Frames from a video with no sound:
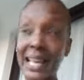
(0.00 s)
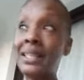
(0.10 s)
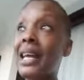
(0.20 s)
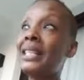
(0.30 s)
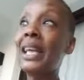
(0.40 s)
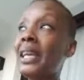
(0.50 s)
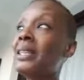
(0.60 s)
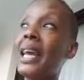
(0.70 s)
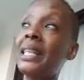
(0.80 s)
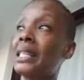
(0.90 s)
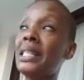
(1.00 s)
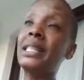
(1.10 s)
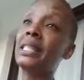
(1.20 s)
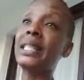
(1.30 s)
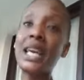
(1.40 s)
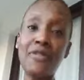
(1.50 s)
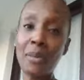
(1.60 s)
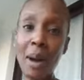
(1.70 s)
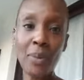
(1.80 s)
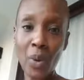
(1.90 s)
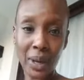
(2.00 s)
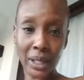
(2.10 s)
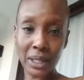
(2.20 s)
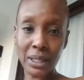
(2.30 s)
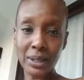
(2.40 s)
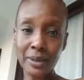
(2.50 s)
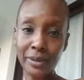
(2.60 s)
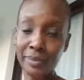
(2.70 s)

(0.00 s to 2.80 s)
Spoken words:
And it's the same for my boys.